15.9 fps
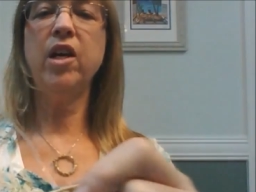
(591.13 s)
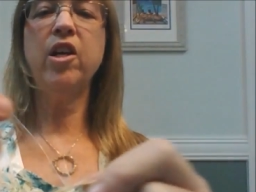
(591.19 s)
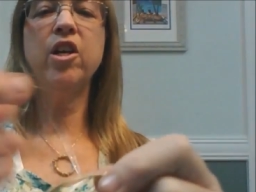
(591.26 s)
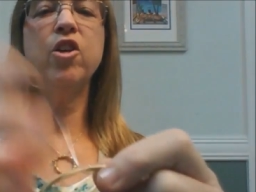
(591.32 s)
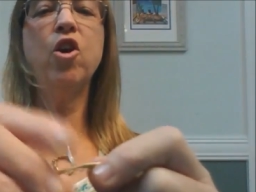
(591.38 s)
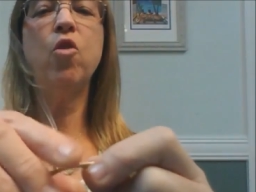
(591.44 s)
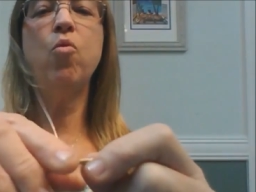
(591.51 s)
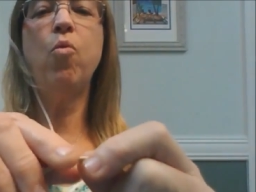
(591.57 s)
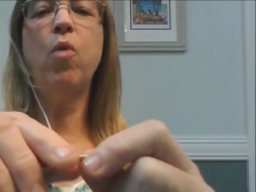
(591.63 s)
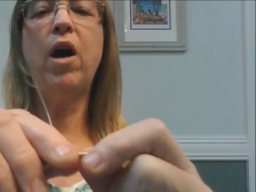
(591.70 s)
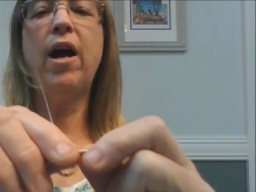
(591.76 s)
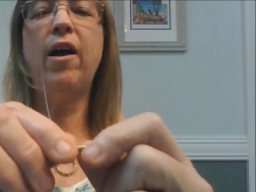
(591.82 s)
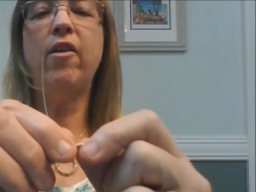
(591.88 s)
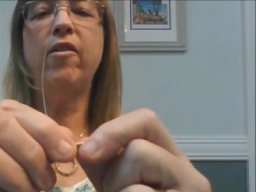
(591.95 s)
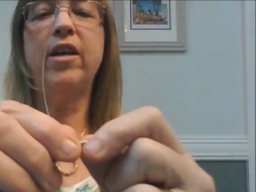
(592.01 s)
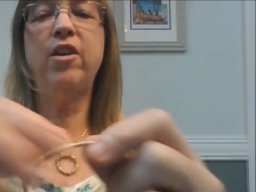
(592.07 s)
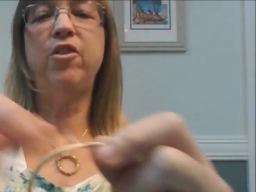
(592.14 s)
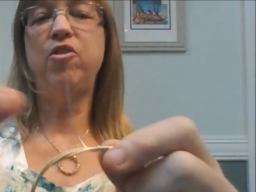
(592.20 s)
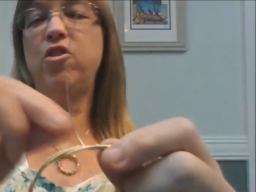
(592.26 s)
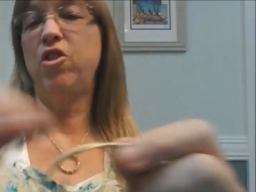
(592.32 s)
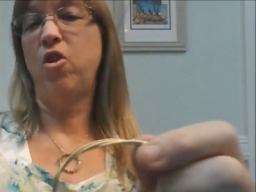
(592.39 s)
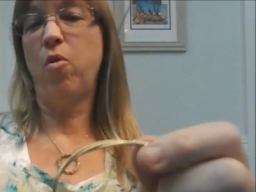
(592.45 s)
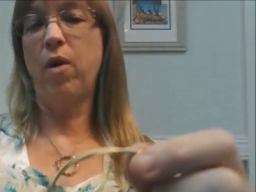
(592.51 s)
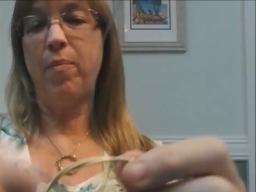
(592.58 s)
can go wild and you
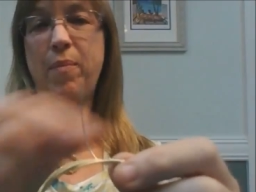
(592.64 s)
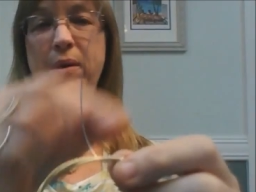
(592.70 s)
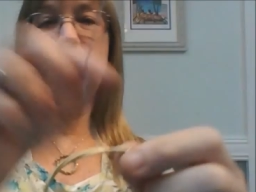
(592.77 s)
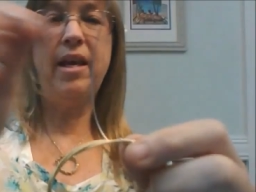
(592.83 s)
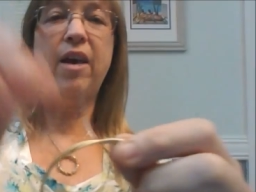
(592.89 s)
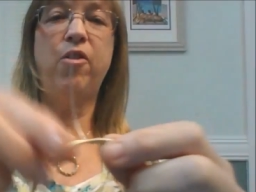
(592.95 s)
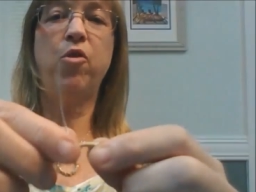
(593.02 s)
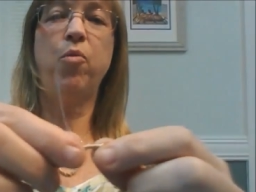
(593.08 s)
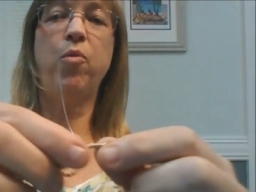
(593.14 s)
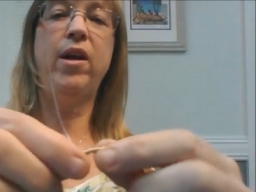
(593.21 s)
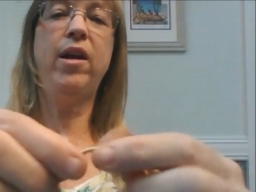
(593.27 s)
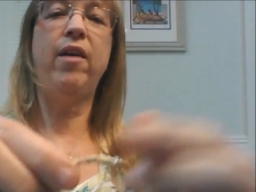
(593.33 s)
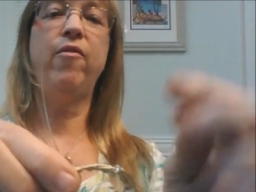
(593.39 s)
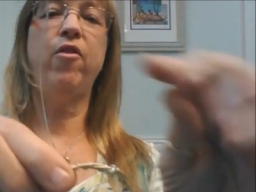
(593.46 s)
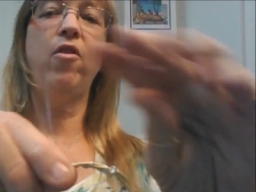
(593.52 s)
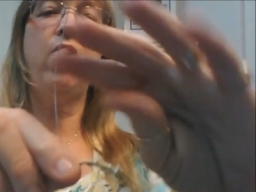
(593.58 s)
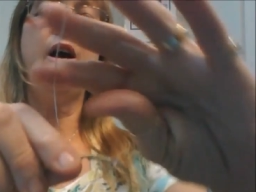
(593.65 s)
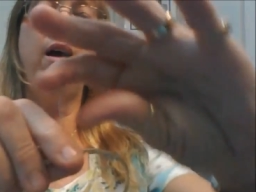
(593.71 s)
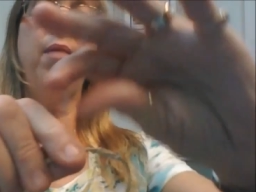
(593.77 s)
can go up and down or whatever.